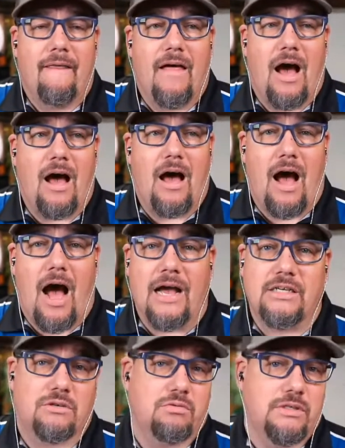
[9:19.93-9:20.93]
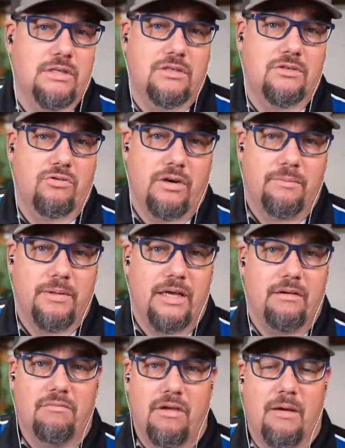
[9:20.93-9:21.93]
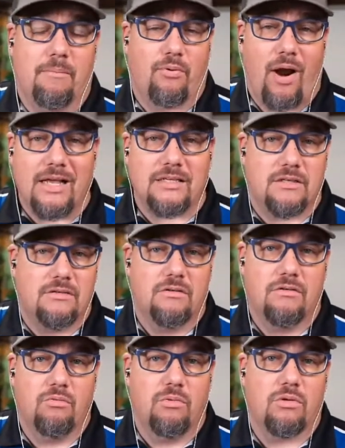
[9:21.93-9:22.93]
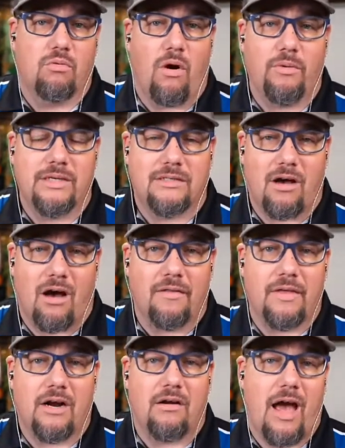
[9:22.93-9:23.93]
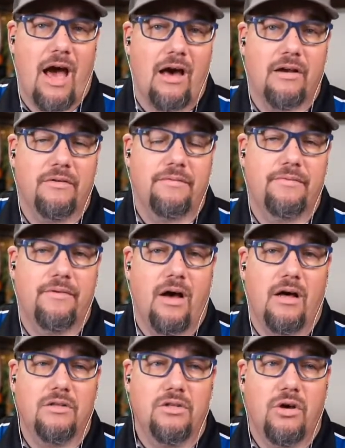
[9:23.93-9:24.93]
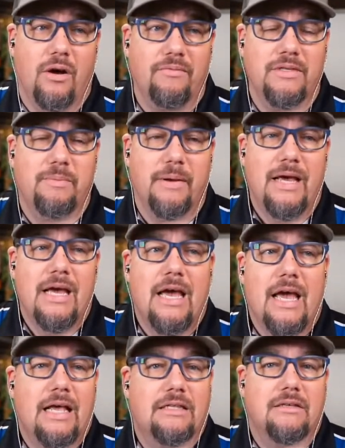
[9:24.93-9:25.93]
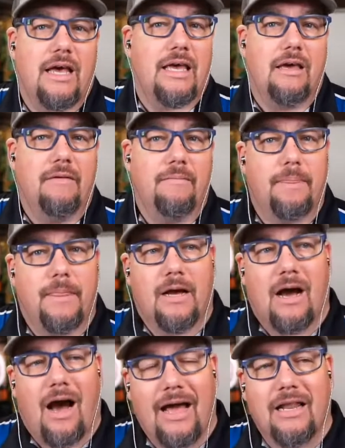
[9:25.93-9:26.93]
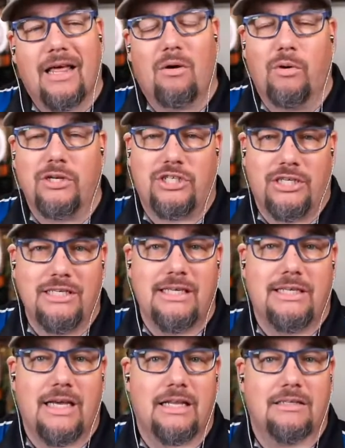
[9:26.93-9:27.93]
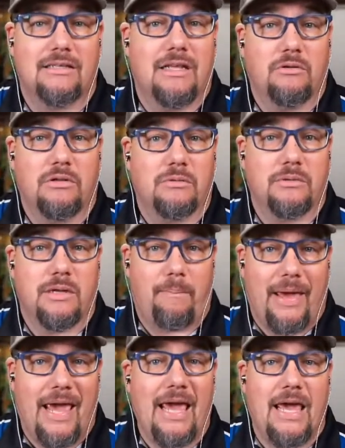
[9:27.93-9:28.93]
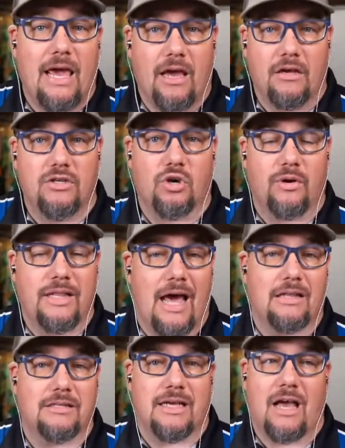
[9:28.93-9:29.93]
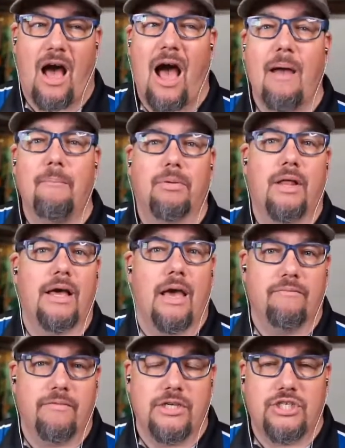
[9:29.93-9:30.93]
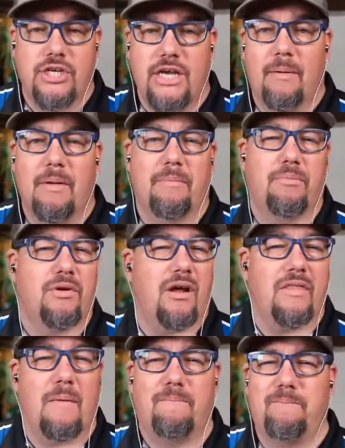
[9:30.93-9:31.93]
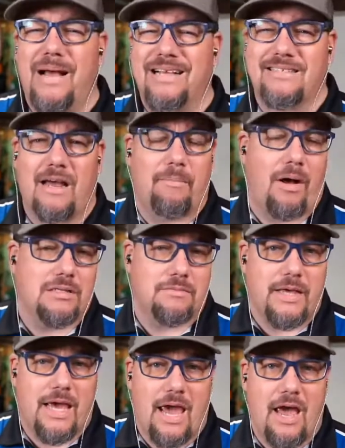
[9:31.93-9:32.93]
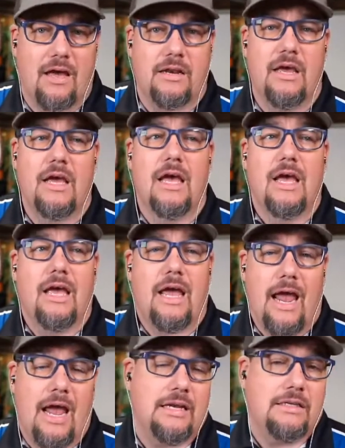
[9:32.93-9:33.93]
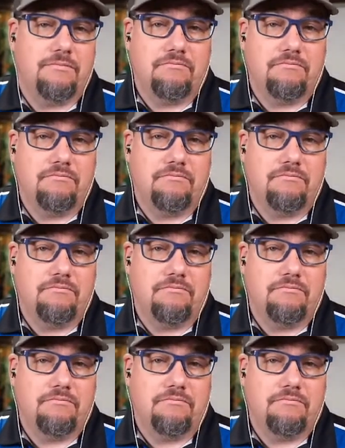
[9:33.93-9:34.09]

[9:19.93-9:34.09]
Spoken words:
I just was extremely impressed with what we saw there out of Luke Humphreys. But it's like kind of like what Chizzy did. Is there was a peaking during that. It's like, I'm playing MVG. I'm going to put on the best I possibly can. And